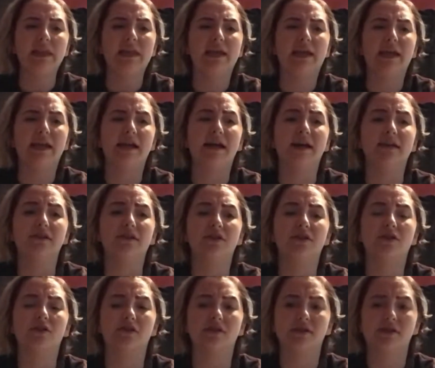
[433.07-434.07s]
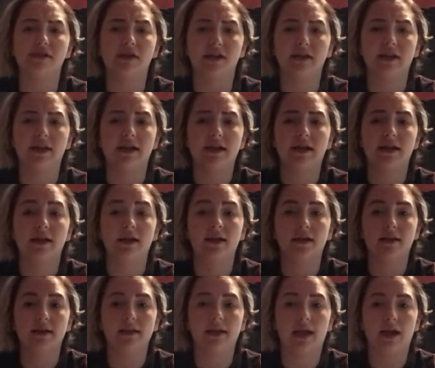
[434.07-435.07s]
and you're studying
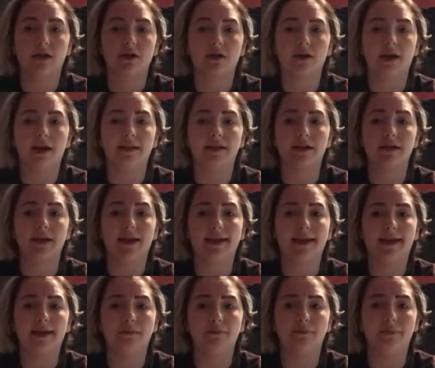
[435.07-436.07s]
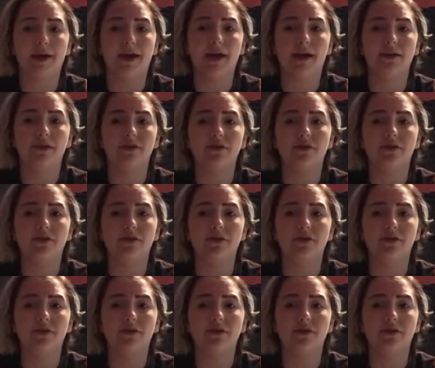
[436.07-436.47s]
later and they're like in bed,